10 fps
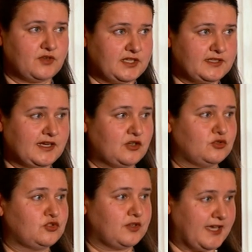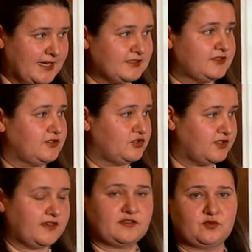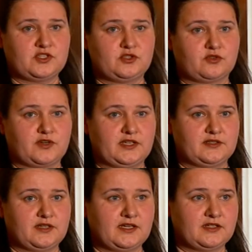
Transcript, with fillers: right now to act together with Ukraine